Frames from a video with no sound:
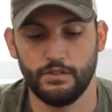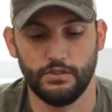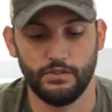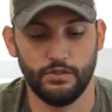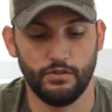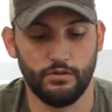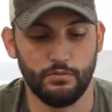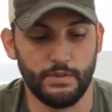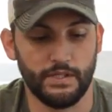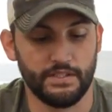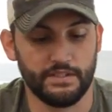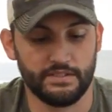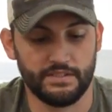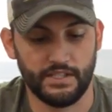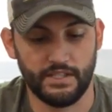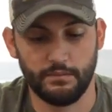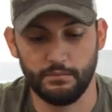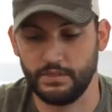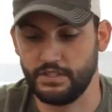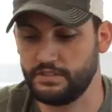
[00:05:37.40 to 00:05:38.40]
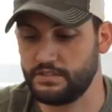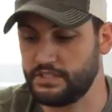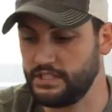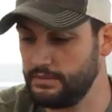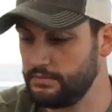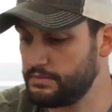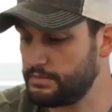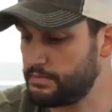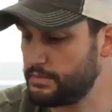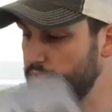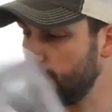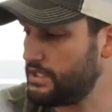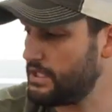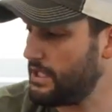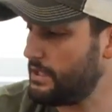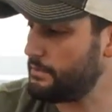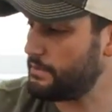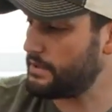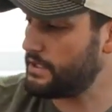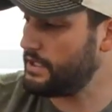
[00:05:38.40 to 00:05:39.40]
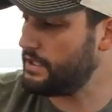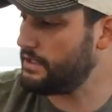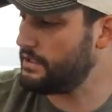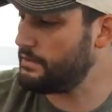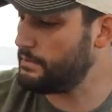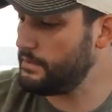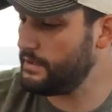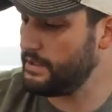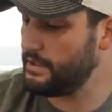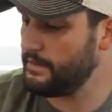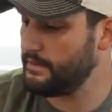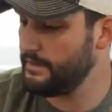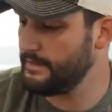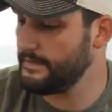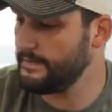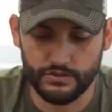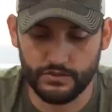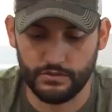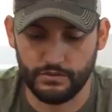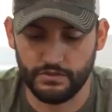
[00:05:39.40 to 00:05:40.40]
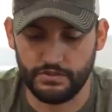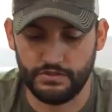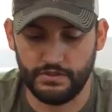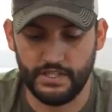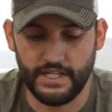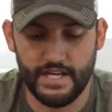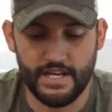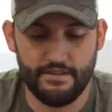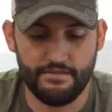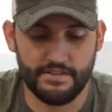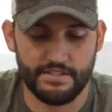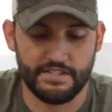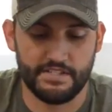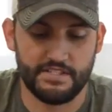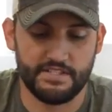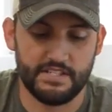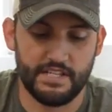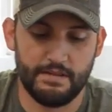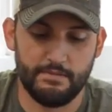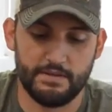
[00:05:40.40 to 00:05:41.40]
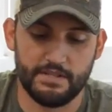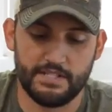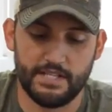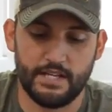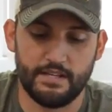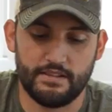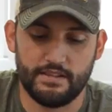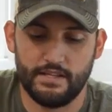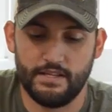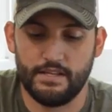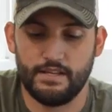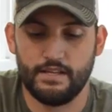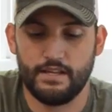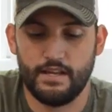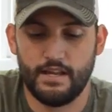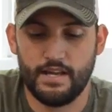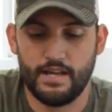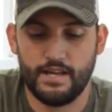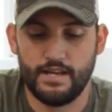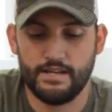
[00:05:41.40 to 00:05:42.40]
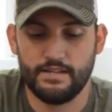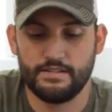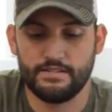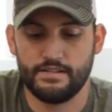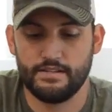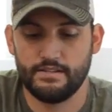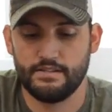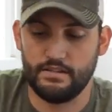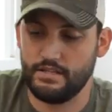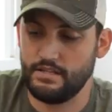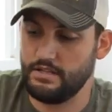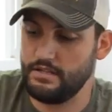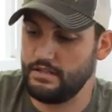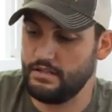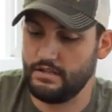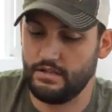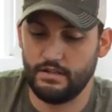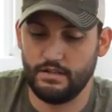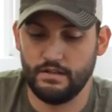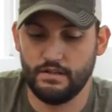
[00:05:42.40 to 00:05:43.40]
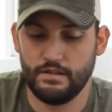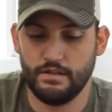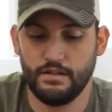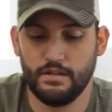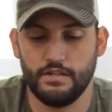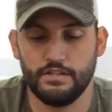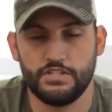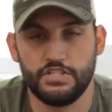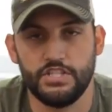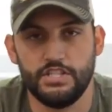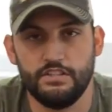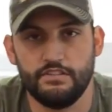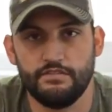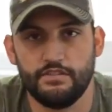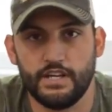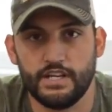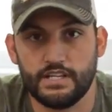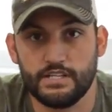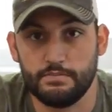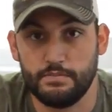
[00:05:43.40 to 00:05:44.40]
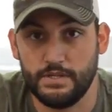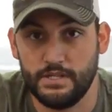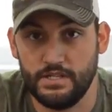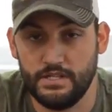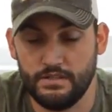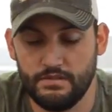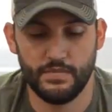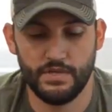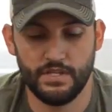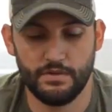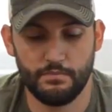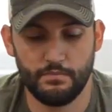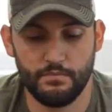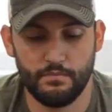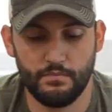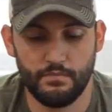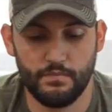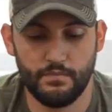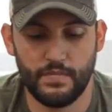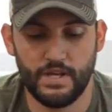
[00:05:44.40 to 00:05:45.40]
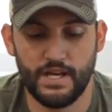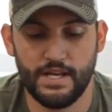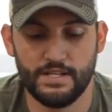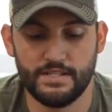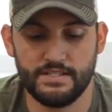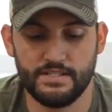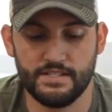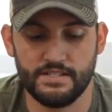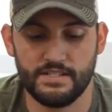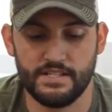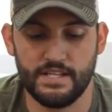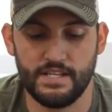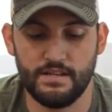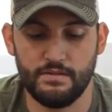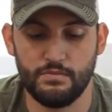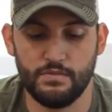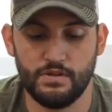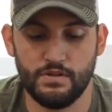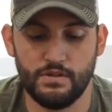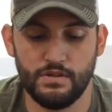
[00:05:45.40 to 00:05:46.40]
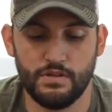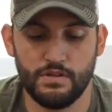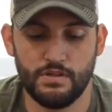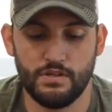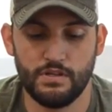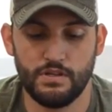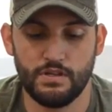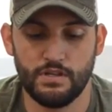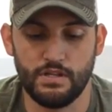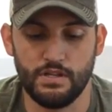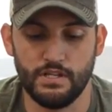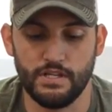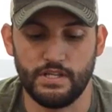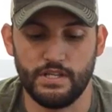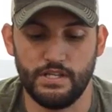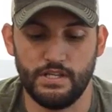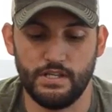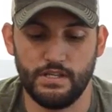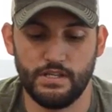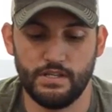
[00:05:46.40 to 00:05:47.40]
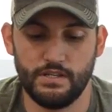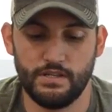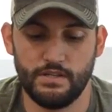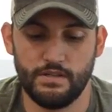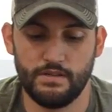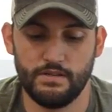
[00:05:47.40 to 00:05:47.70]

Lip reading: know about the sight, but it seems pretty complicated to me. So what you have is the same exact thing as the Accuvu XP. It has the same clicking